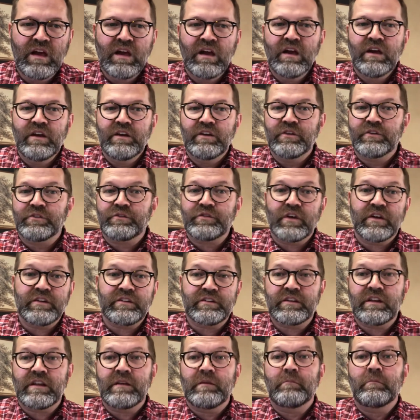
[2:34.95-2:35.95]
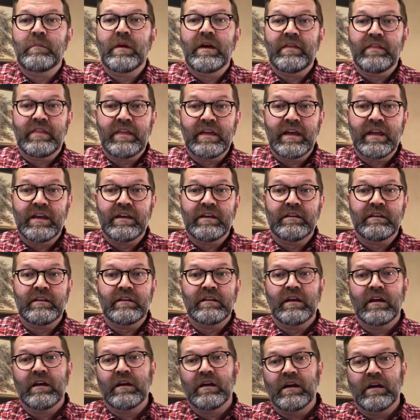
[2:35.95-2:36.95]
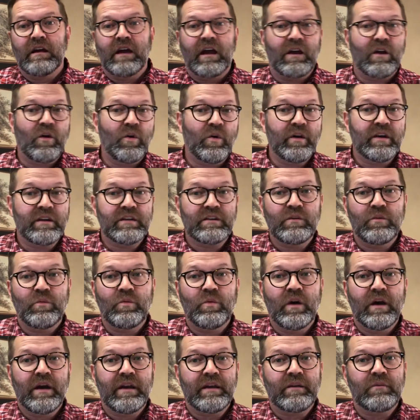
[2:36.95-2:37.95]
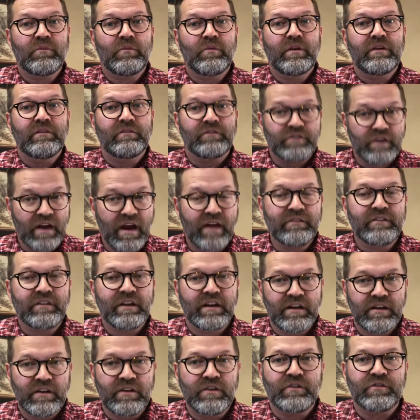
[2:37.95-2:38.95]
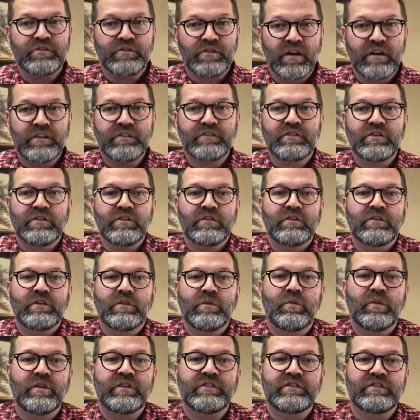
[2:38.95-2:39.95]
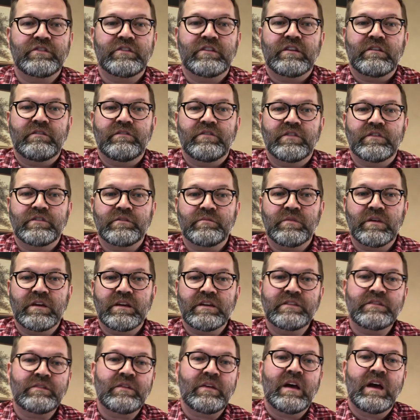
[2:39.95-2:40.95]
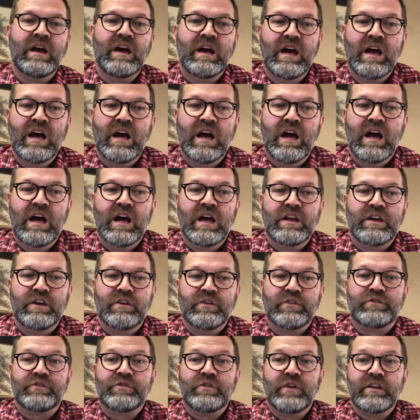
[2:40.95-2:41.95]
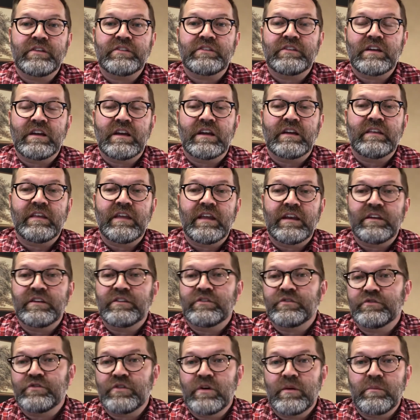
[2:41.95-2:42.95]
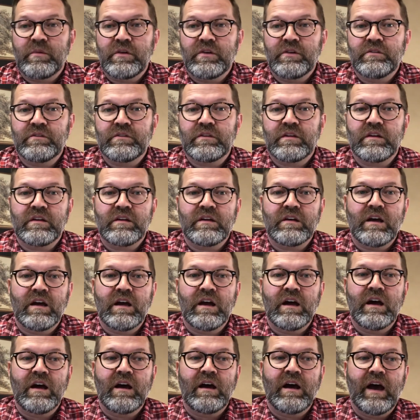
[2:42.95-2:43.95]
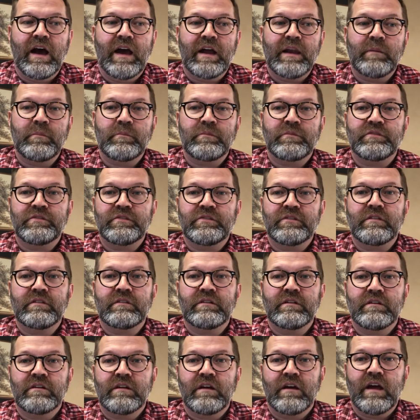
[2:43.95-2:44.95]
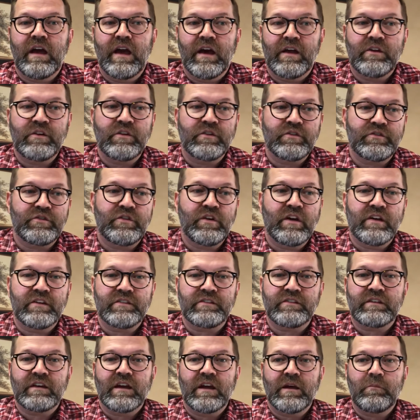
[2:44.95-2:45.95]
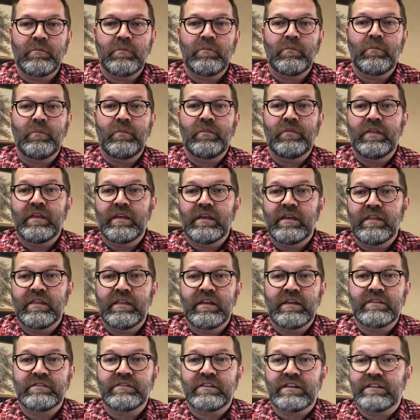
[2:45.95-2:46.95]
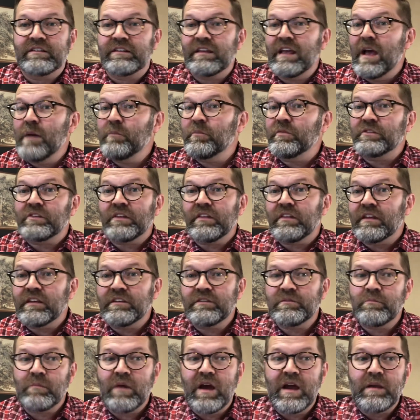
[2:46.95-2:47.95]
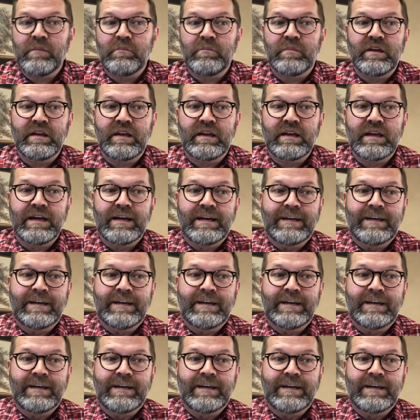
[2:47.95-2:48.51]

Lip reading: your trustee may then, according to what we've drafted into your trust, your wishes in the first place, your trustee can then distribute items out of your trust. These examples of this might be